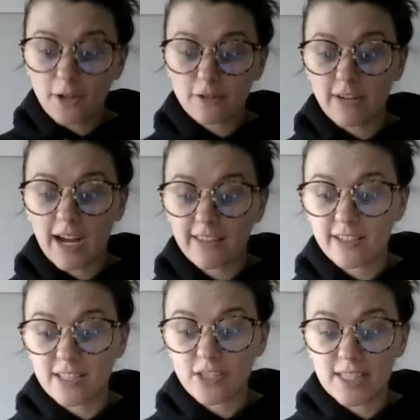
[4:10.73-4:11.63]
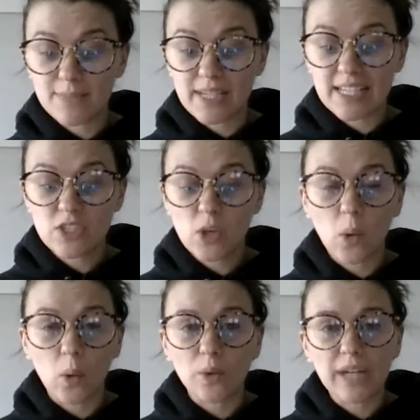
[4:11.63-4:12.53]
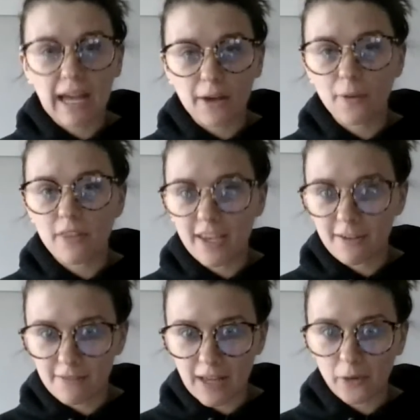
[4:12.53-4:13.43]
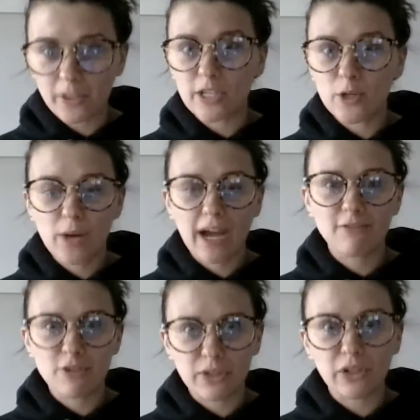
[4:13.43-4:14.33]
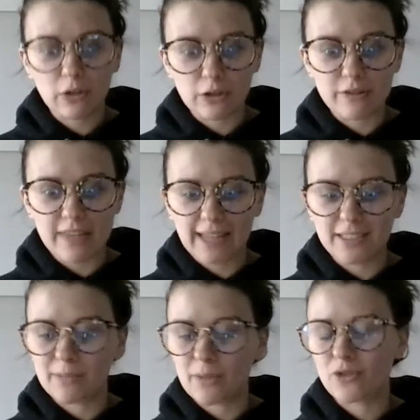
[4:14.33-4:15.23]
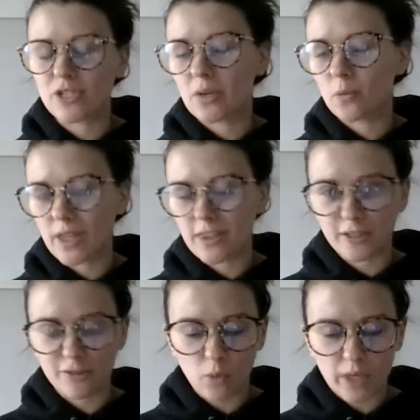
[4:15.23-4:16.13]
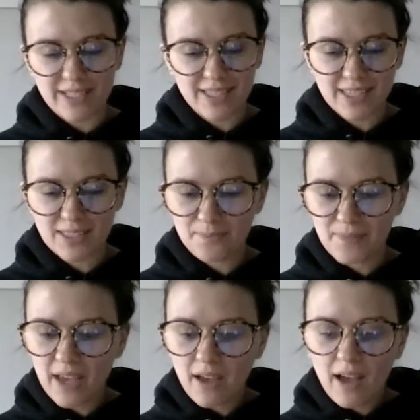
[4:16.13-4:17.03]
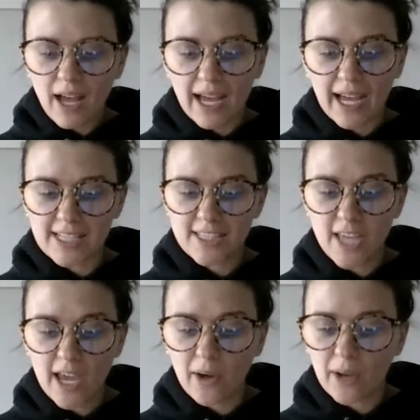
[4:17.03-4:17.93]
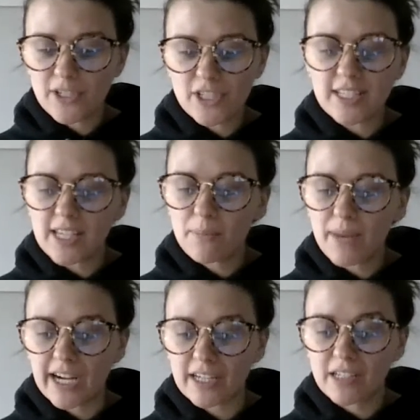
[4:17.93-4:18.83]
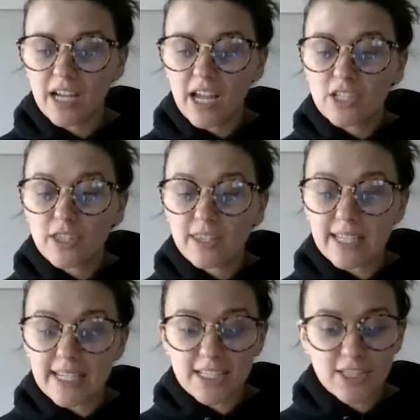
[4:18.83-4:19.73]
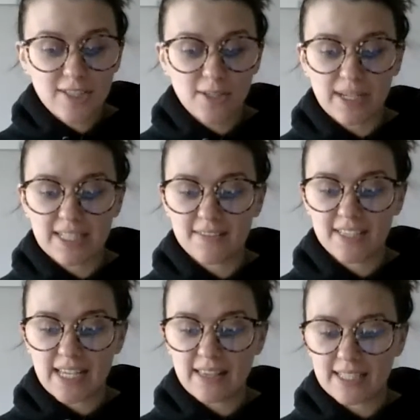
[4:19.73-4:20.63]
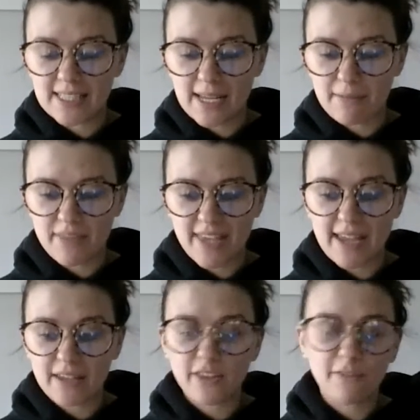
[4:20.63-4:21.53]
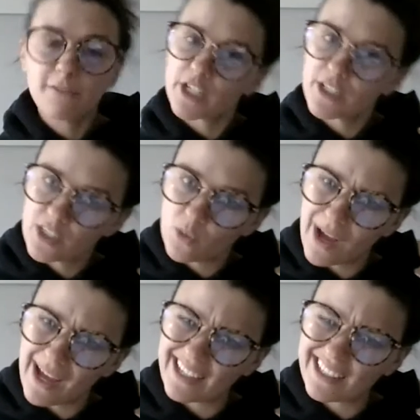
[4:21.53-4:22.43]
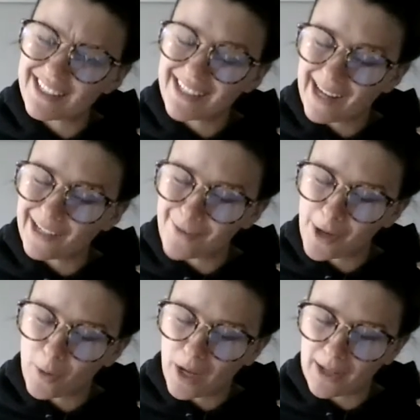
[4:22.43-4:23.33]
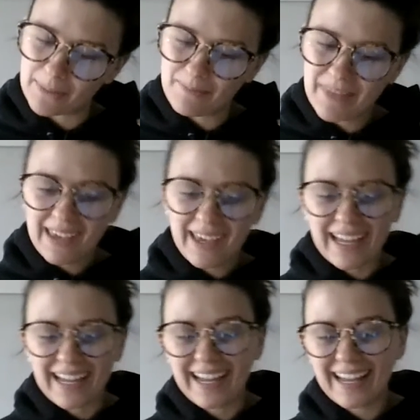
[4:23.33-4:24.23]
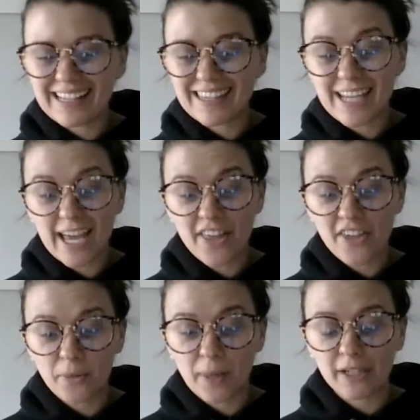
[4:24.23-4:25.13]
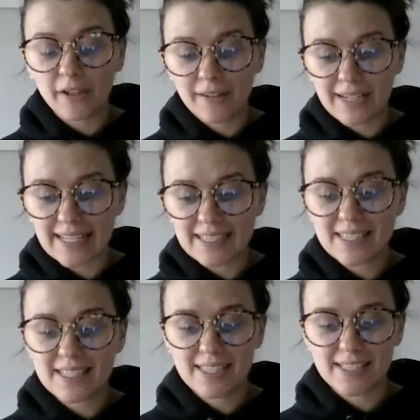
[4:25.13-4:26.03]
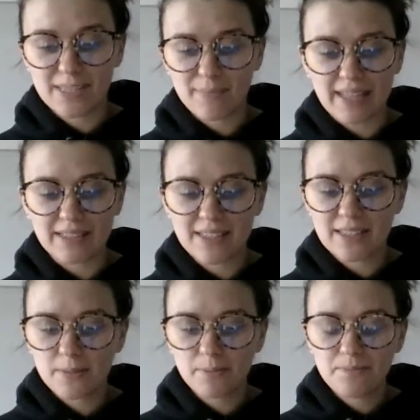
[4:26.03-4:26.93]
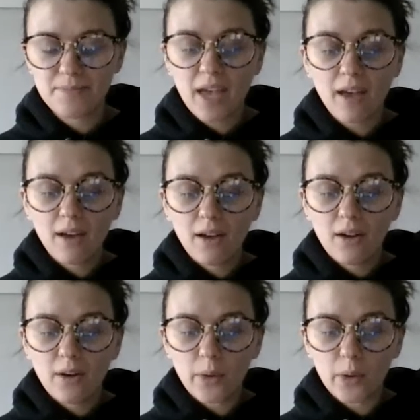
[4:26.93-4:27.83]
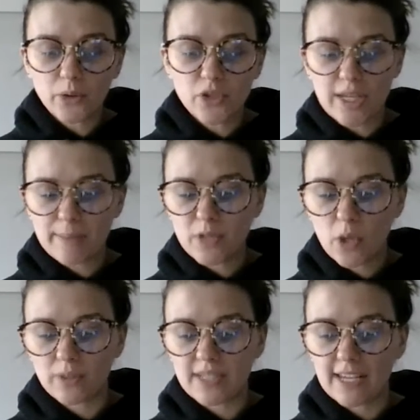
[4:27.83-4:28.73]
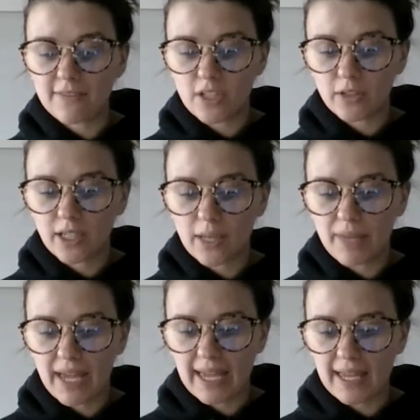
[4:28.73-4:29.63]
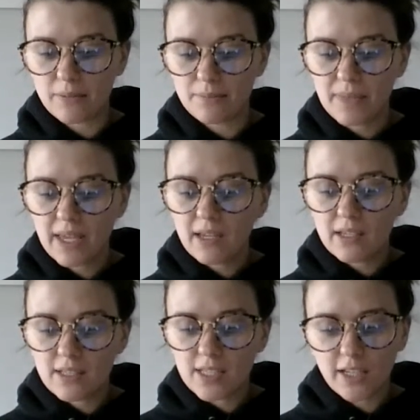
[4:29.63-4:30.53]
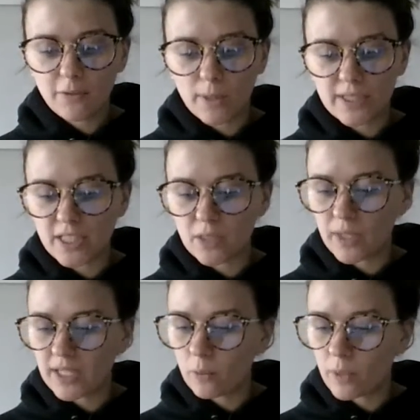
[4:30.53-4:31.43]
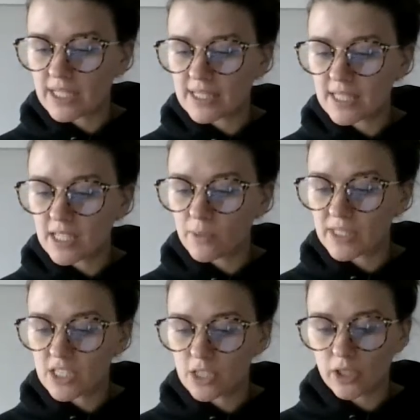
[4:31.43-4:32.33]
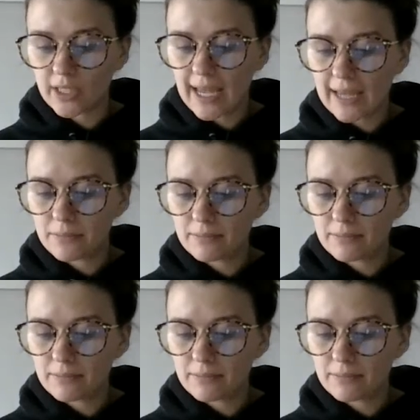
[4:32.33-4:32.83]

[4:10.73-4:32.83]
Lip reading: rather than just being told how they felt. You have to include that emotion with your voice. So I want you to compare these two ways of saying the same thing. The first one is kind of ho-hum, and the other one creates suspense. Old Jim told Dave to look up ahead. Dave wondered what it was he was to look at.